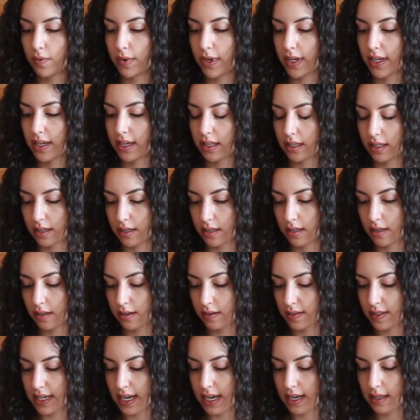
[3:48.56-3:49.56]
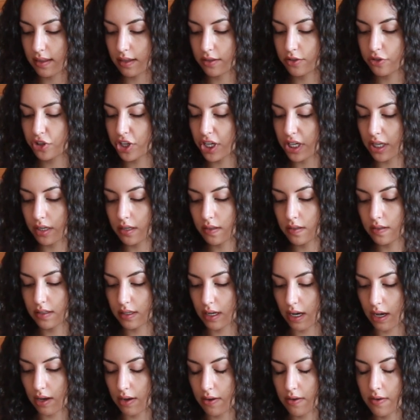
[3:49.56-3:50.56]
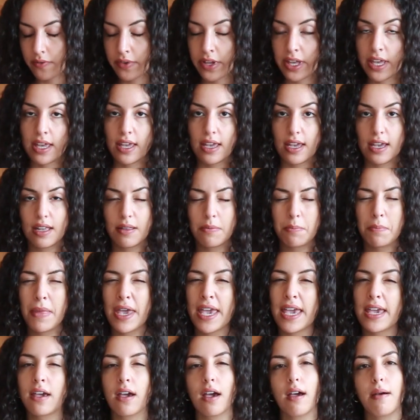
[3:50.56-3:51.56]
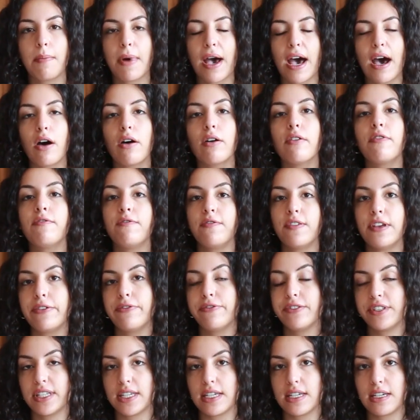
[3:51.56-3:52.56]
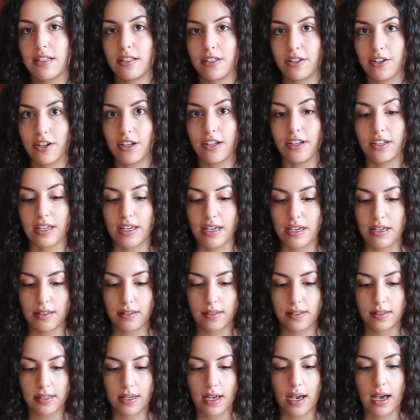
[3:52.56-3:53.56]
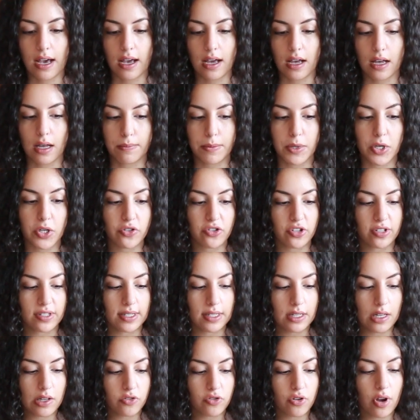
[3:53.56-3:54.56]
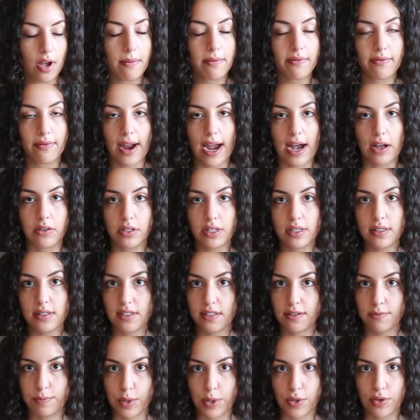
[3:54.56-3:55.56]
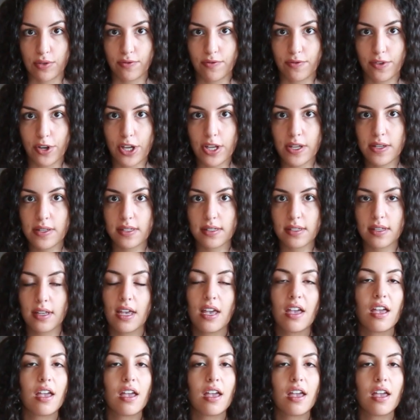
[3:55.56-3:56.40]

we're gonna take the chilled dough and make about 15 cookies. You're just gonna drop rounded spoonfuls.